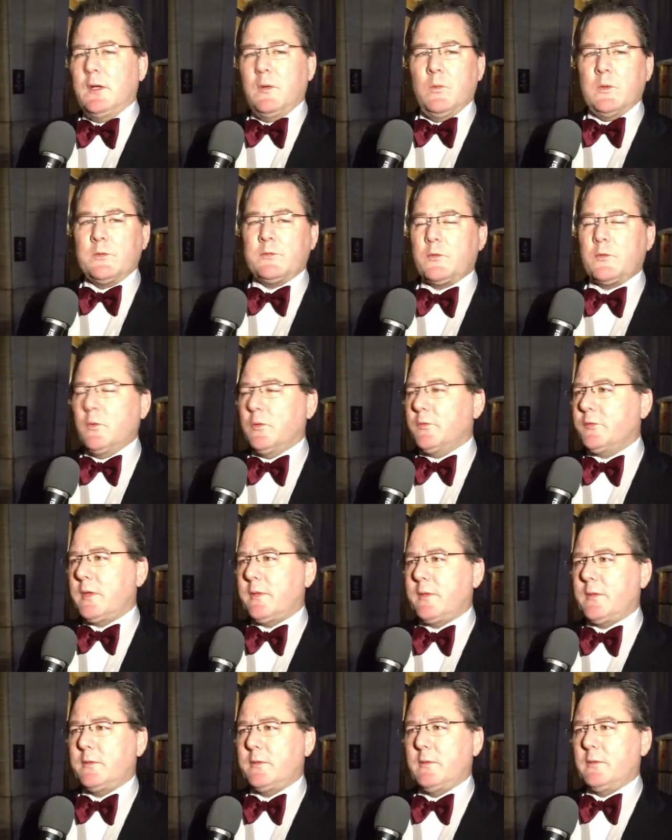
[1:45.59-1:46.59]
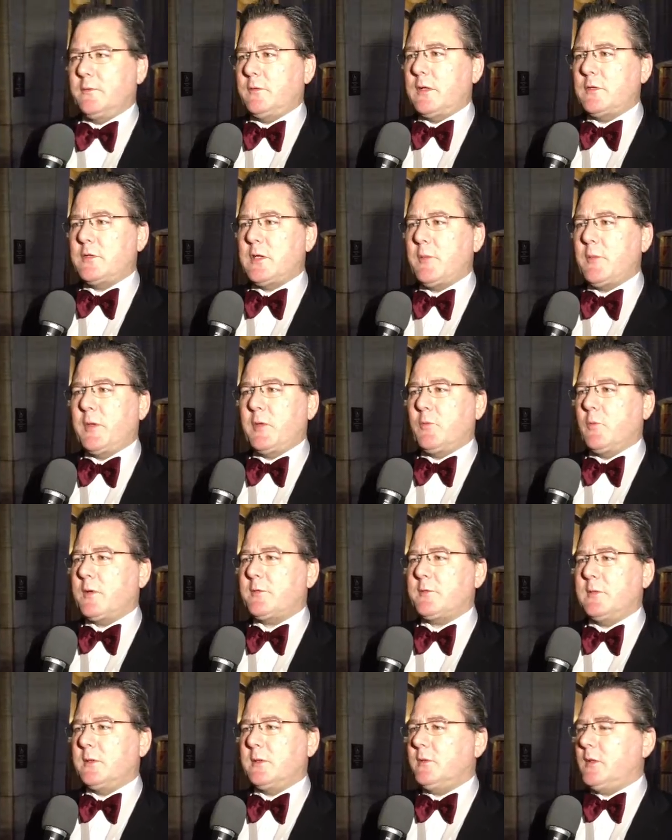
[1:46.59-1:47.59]
One school sent the state champion
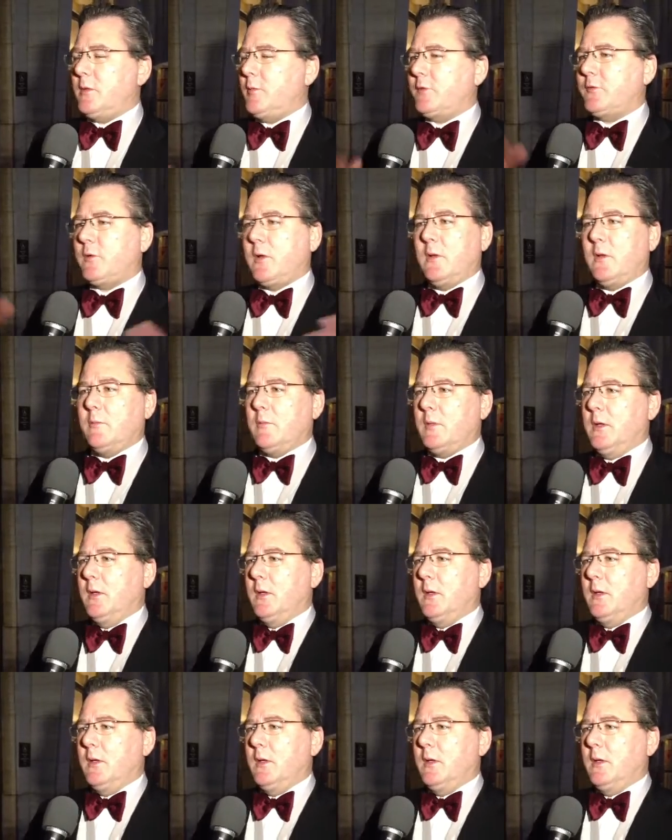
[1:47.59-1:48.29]
wrestling team. It's all